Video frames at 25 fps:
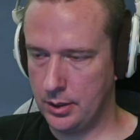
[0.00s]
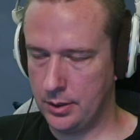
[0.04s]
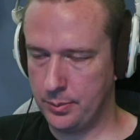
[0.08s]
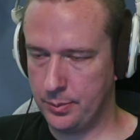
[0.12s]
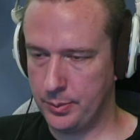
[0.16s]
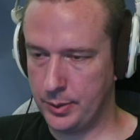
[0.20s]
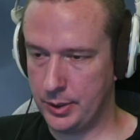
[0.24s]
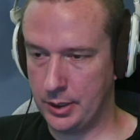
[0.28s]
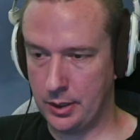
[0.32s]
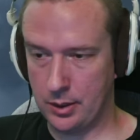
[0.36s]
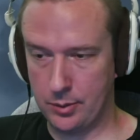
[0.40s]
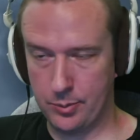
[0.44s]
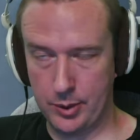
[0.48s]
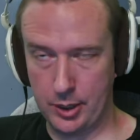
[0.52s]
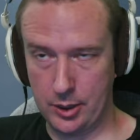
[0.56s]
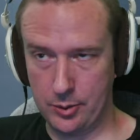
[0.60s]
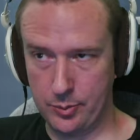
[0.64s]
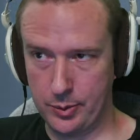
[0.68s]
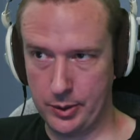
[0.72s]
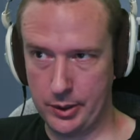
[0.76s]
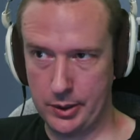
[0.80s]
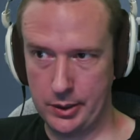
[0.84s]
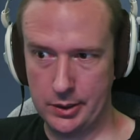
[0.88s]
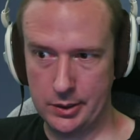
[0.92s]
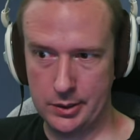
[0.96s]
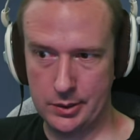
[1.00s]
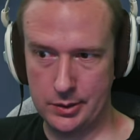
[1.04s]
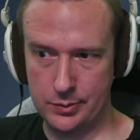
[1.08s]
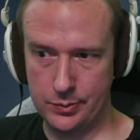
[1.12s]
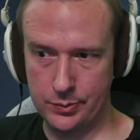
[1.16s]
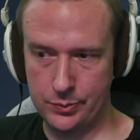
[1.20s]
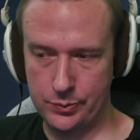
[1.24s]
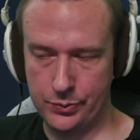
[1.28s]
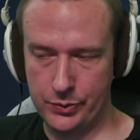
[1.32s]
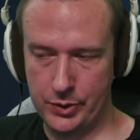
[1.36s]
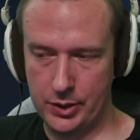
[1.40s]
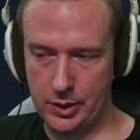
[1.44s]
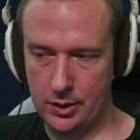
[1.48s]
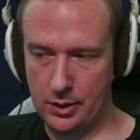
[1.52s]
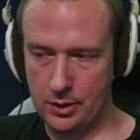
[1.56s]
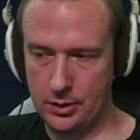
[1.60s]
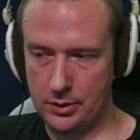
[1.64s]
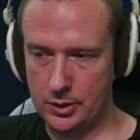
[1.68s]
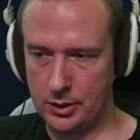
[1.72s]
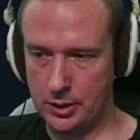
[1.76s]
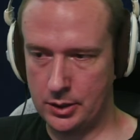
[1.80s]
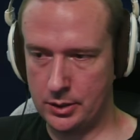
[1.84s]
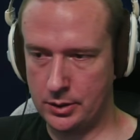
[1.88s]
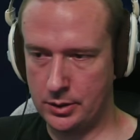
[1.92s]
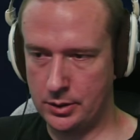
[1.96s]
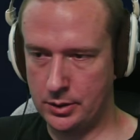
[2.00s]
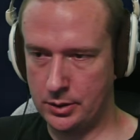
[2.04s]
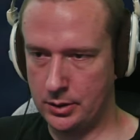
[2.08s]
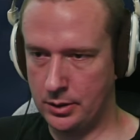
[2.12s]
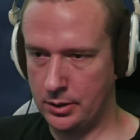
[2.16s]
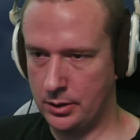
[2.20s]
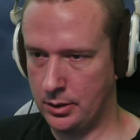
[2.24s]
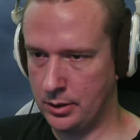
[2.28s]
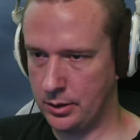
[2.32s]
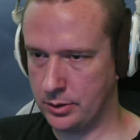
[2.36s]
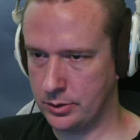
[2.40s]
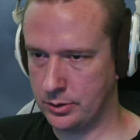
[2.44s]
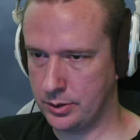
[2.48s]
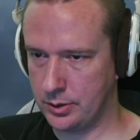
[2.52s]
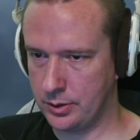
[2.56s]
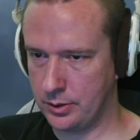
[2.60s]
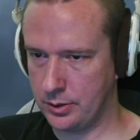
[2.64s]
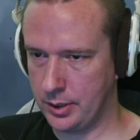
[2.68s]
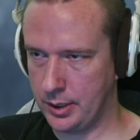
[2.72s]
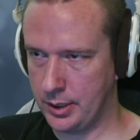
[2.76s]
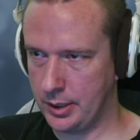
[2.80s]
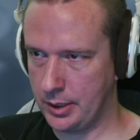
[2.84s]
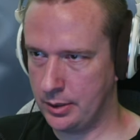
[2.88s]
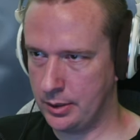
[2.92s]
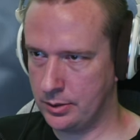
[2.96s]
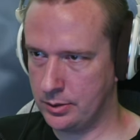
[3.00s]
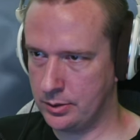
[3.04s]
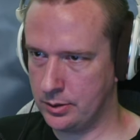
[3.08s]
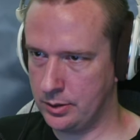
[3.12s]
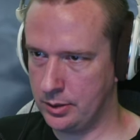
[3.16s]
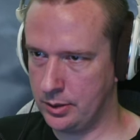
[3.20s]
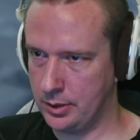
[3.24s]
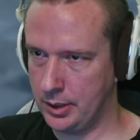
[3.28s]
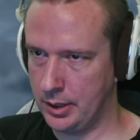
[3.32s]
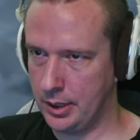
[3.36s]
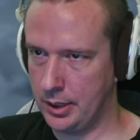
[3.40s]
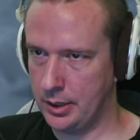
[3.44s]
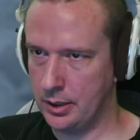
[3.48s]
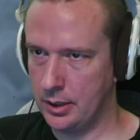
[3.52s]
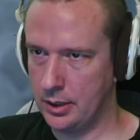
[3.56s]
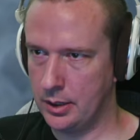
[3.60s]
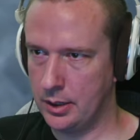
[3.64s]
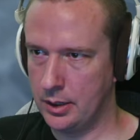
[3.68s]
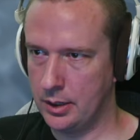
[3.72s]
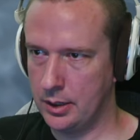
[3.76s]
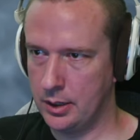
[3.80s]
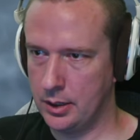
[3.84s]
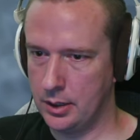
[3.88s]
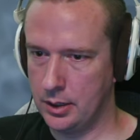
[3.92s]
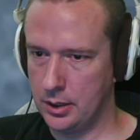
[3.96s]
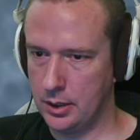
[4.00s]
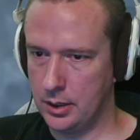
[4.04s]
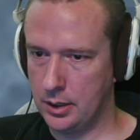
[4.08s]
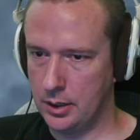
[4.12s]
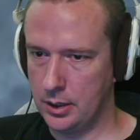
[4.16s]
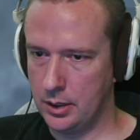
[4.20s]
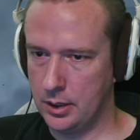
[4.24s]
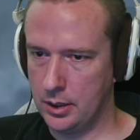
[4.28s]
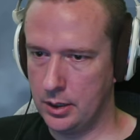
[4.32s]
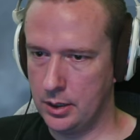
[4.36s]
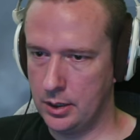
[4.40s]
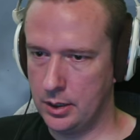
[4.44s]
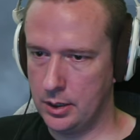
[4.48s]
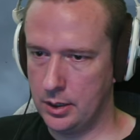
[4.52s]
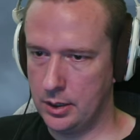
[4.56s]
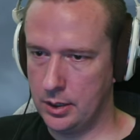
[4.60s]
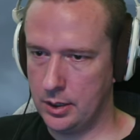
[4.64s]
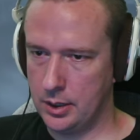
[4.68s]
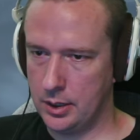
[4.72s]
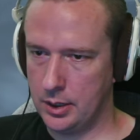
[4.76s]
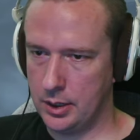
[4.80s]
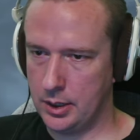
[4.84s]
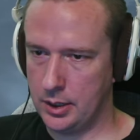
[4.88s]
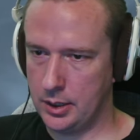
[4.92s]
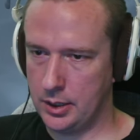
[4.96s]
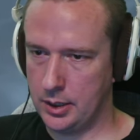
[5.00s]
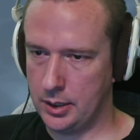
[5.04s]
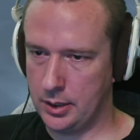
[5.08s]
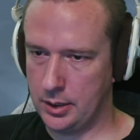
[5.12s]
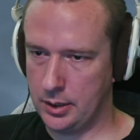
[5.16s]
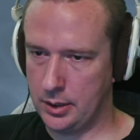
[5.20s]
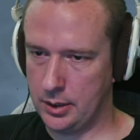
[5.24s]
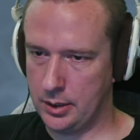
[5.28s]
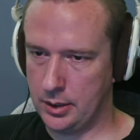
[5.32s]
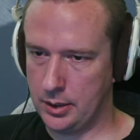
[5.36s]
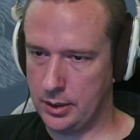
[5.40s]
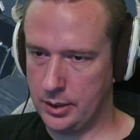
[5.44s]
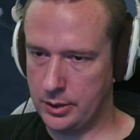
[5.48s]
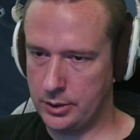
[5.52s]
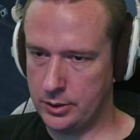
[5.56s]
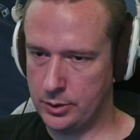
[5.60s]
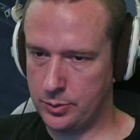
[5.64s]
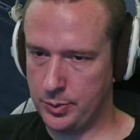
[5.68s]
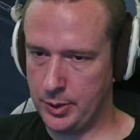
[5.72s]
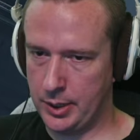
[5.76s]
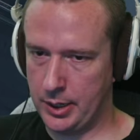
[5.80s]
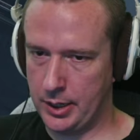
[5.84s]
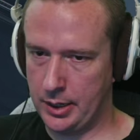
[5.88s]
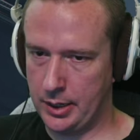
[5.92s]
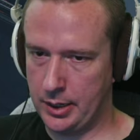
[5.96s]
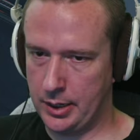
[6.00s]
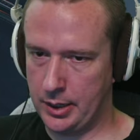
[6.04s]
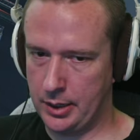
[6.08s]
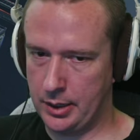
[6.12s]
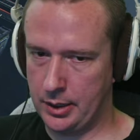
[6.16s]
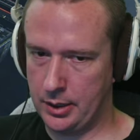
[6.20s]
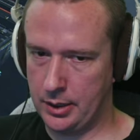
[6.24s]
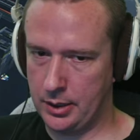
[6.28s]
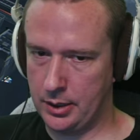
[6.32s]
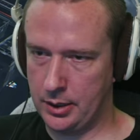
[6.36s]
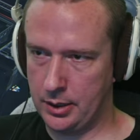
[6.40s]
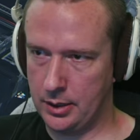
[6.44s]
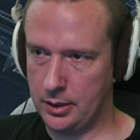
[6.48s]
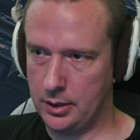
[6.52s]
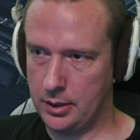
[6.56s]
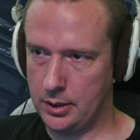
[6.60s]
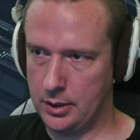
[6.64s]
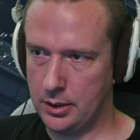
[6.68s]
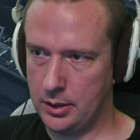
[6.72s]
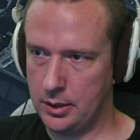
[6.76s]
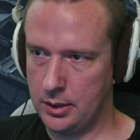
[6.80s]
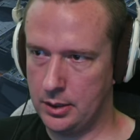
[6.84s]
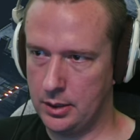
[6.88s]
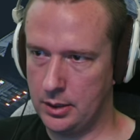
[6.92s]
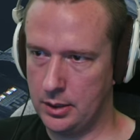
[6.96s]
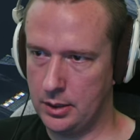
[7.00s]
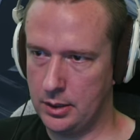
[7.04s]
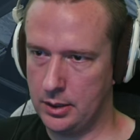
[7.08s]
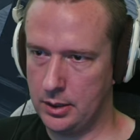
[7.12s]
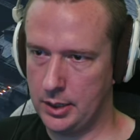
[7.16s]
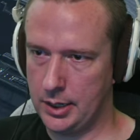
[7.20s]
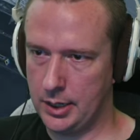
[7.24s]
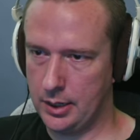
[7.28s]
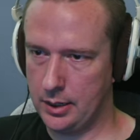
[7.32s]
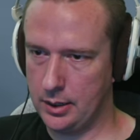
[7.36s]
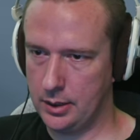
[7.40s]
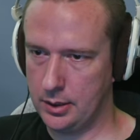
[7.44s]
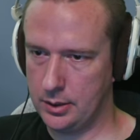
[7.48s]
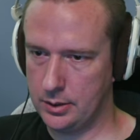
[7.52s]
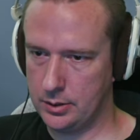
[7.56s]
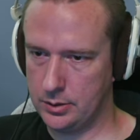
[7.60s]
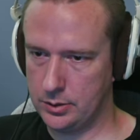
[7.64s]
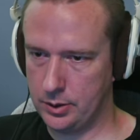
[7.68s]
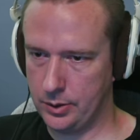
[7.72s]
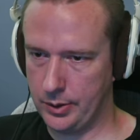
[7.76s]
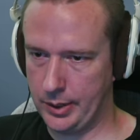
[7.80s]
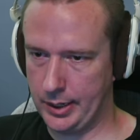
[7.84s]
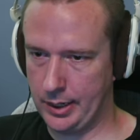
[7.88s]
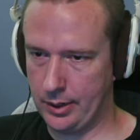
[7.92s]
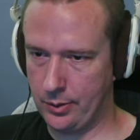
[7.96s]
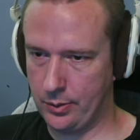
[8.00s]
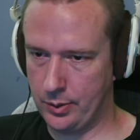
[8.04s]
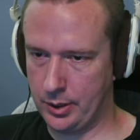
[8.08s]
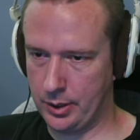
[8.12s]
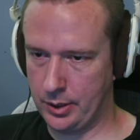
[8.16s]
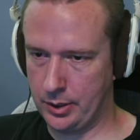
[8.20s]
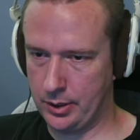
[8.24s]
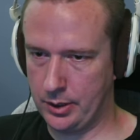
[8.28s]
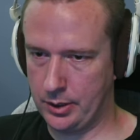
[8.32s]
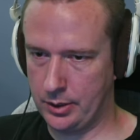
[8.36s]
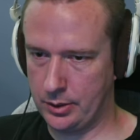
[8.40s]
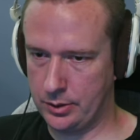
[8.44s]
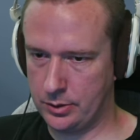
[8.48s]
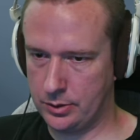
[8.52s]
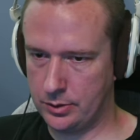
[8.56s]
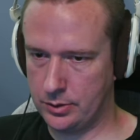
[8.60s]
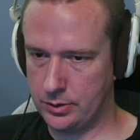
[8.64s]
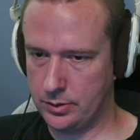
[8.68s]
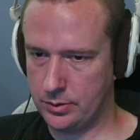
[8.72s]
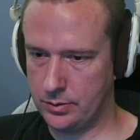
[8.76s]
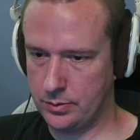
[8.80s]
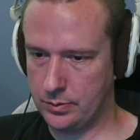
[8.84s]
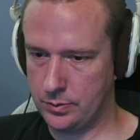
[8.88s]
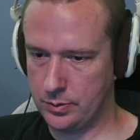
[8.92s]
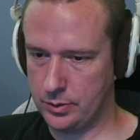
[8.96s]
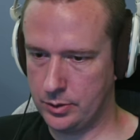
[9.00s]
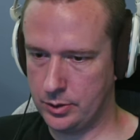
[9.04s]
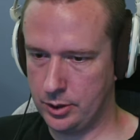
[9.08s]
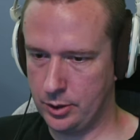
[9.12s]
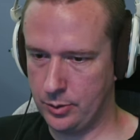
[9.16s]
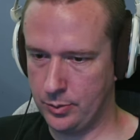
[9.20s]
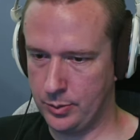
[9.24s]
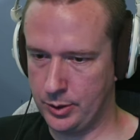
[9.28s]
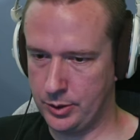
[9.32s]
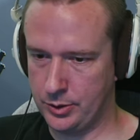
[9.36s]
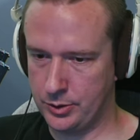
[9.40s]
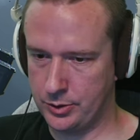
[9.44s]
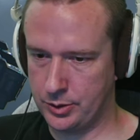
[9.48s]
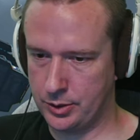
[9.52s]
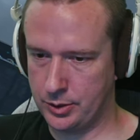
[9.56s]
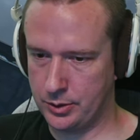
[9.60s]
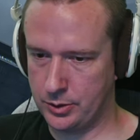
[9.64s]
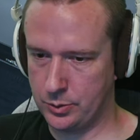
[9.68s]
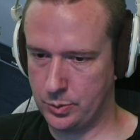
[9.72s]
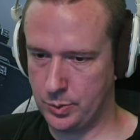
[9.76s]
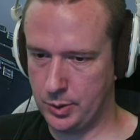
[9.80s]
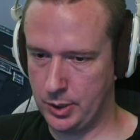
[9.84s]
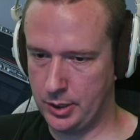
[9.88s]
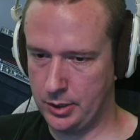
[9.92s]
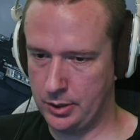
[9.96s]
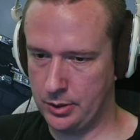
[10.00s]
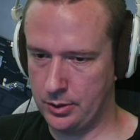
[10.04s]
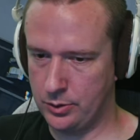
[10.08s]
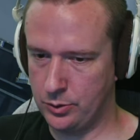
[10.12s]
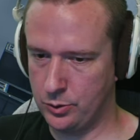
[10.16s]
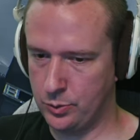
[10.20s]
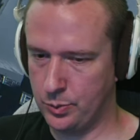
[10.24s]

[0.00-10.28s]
But there might be, tucked into the nooks and crannies and all that. And then this spot here, so any one of these terminals can spawn those